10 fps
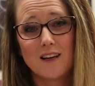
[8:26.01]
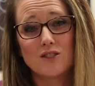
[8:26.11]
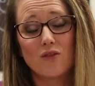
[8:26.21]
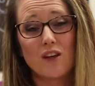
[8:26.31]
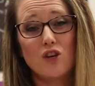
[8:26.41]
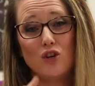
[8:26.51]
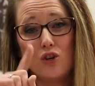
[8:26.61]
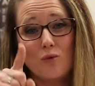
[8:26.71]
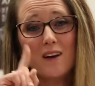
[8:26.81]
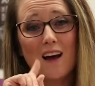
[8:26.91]
so that
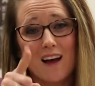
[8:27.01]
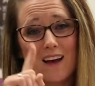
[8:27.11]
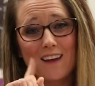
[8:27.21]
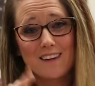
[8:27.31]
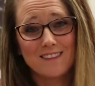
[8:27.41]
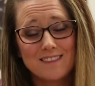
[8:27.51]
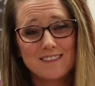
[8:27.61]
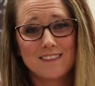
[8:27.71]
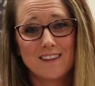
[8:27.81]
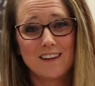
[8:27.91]
you and I
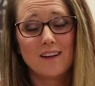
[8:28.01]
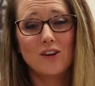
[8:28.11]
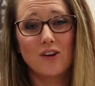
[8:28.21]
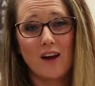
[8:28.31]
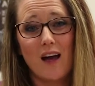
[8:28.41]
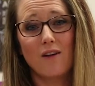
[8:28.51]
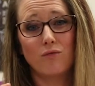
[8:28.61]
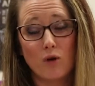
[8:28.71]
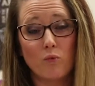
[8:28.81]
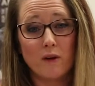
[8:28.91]
could
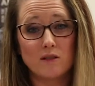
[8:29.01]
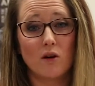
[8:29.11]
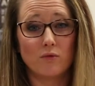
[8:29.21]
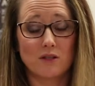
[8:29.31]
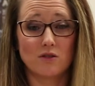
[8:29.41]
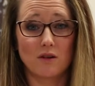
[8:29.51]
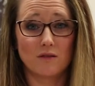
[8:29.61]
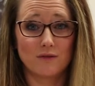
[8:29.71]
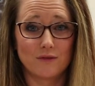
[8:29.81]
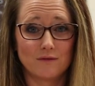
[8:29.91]
have what we don't
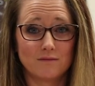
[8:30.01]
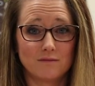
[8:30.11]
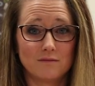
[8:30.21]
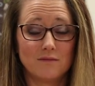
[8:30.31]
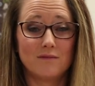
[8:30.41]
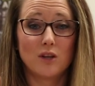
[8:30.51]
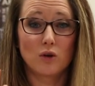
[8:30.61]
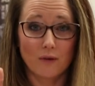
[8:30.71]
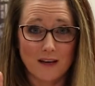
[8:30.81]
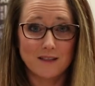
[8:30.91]
deserve.
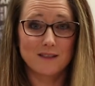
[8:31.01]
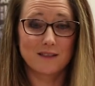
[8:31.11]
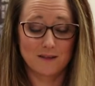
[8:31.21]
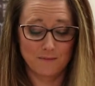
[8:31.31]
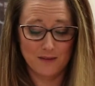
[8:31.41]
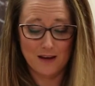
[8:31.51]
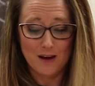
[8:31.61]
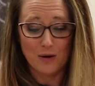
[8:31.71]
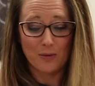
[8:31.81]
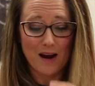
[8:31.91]
Grace,
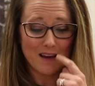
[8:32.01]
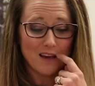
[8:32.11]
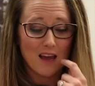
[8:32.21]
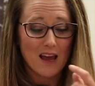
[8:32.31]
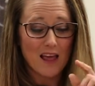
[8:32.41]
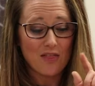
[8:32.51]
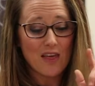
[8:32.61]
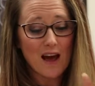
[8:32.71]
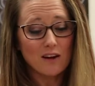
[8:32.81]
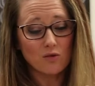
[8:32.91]
right? And
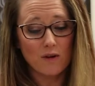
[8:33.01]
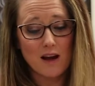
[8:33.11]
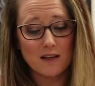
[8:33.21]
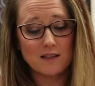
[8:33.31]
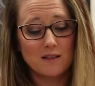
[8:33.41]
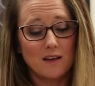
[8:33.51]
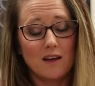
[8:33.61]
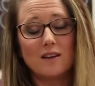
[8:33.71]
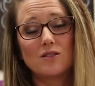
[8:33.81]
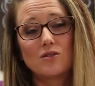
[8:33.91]
that grace
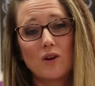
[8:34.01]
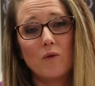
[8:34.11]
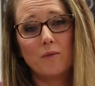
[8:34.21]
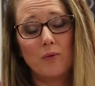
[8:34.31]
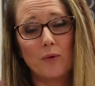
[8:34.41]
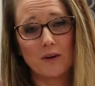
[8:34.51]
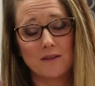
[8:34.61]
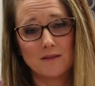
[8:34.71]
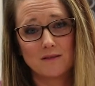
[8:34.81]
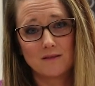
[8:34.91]
is so
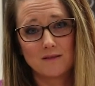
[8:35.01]
important.